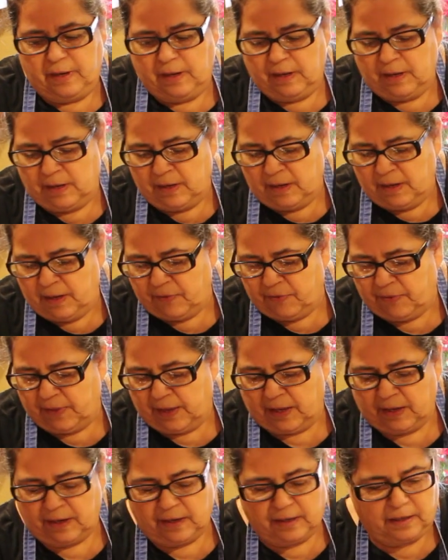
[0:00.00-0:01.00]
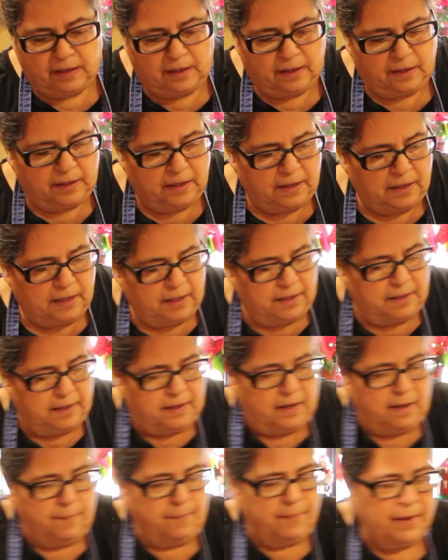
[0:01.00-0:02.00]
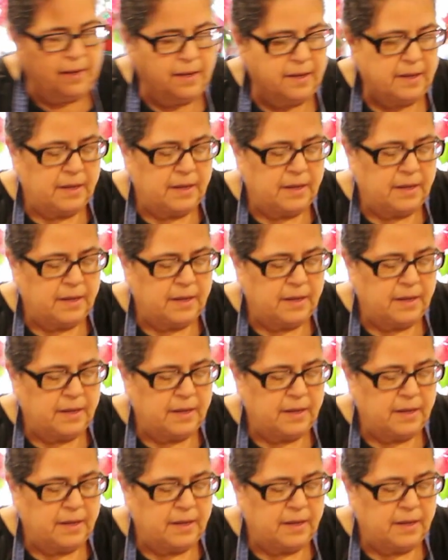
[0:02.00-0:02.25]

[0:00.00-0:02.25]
And let that get heated up.